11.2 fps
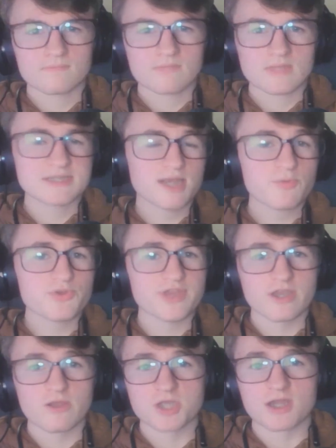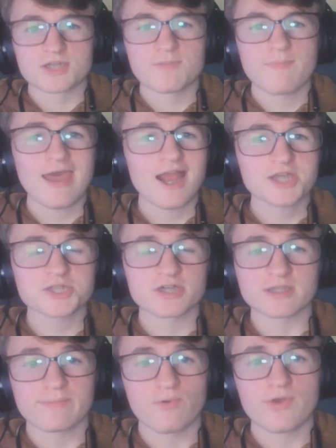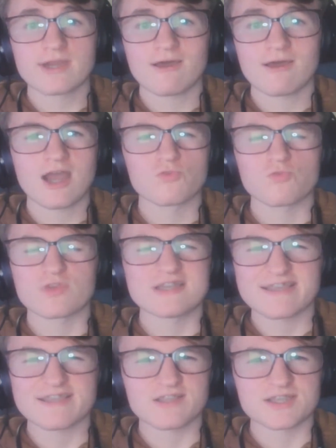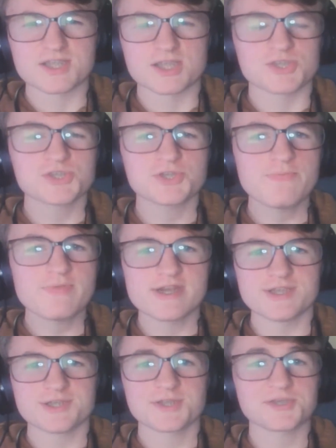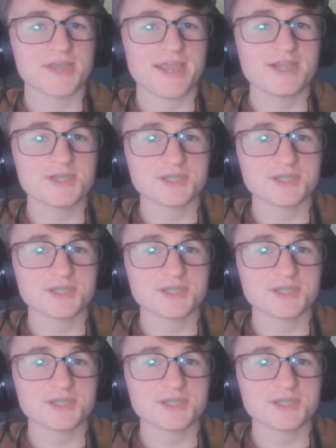Deborah then goes on to passionately point out how ridiculous and stupid it is to change how